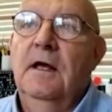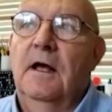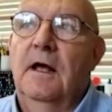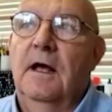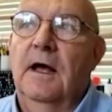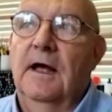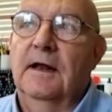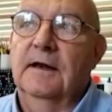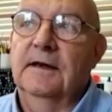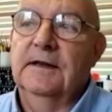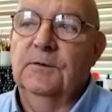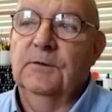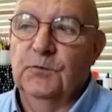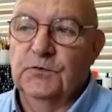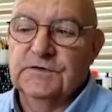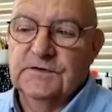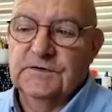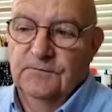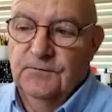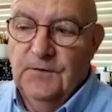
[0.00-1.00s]
And it
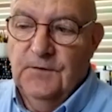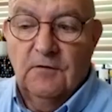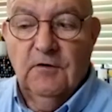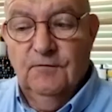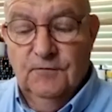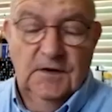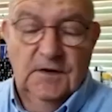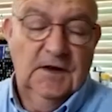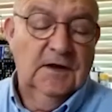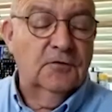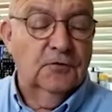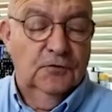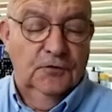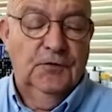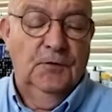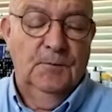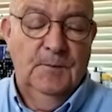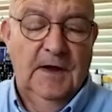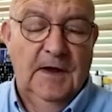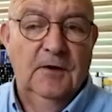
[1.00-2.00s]
was the very vehicle
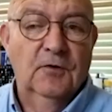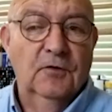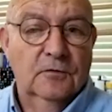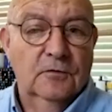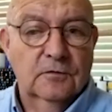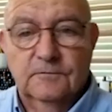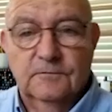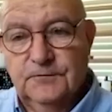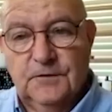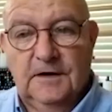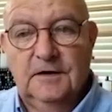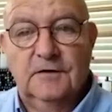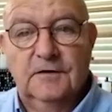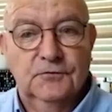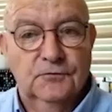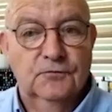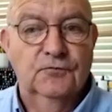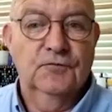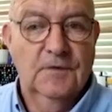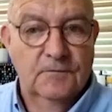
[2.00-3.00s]
that my uncle Frank
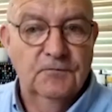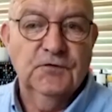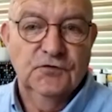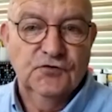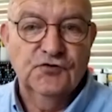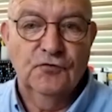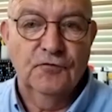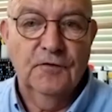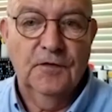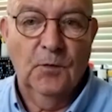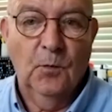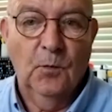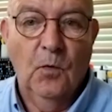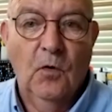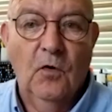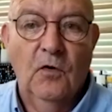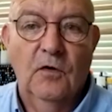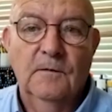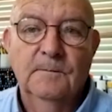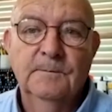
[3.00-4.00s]
had driven during the
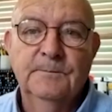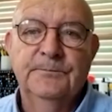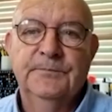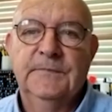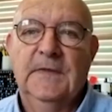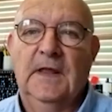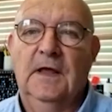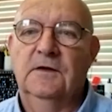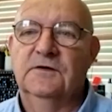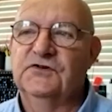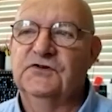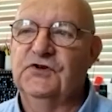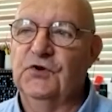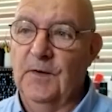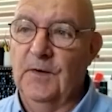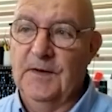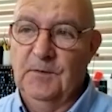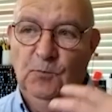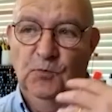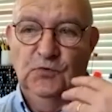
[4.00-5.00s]
war.
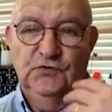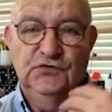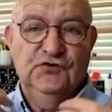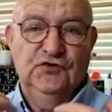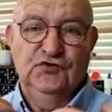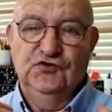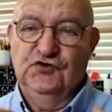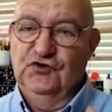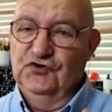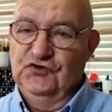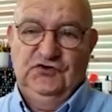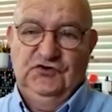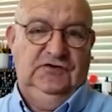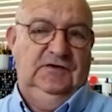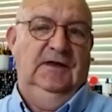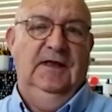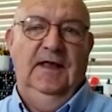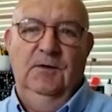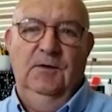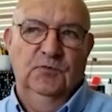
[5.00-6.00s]
So it was
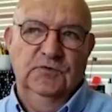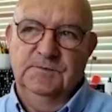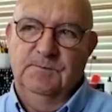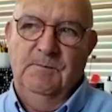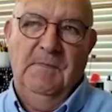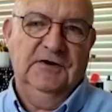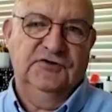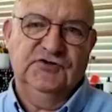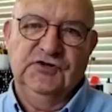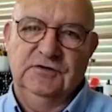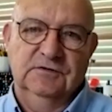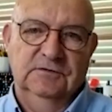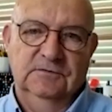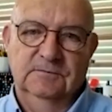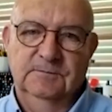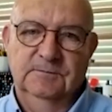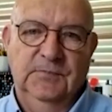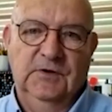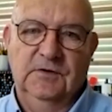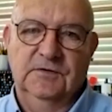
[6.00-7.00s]
magical
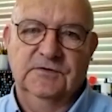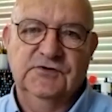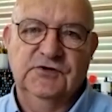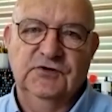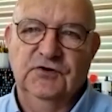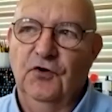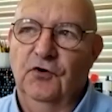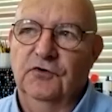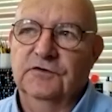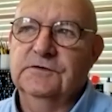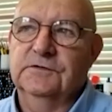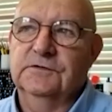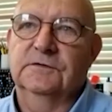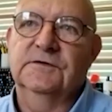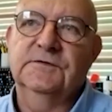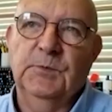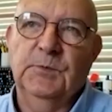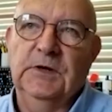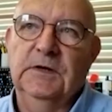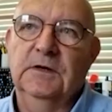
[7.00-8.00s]
because you got to
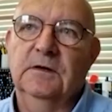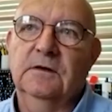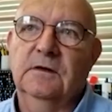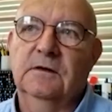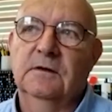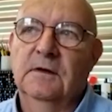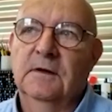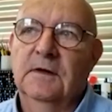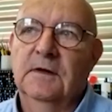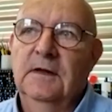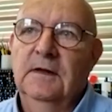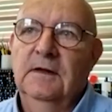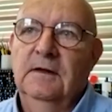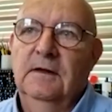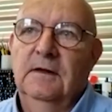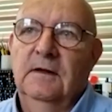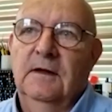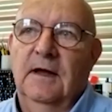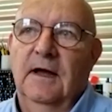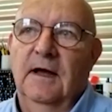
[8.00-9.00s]
speak
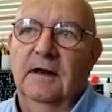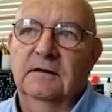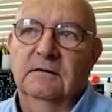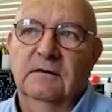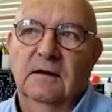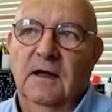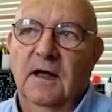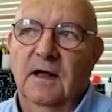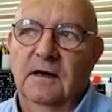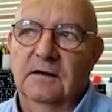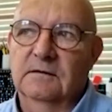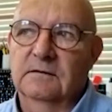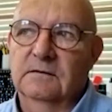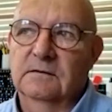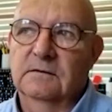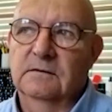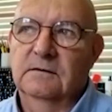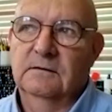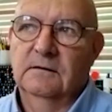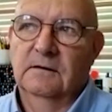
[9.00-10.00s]
and
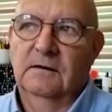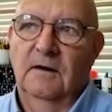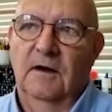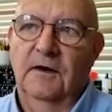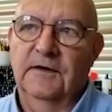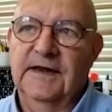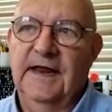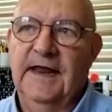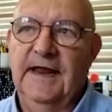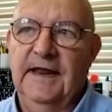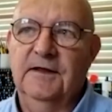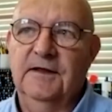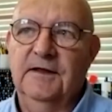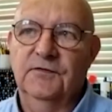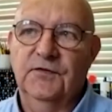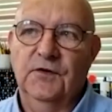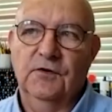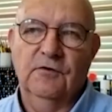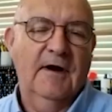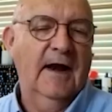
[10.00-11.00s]
and and hear
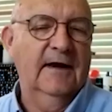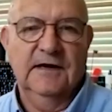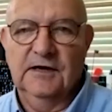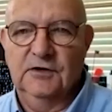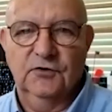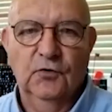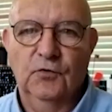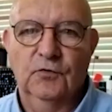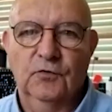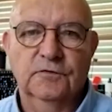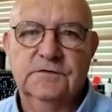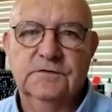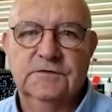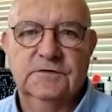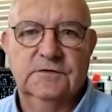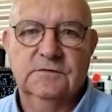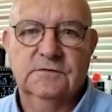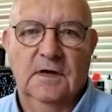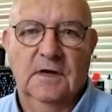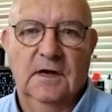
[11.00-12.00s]
their
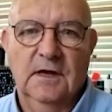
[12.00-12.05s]
anecdotes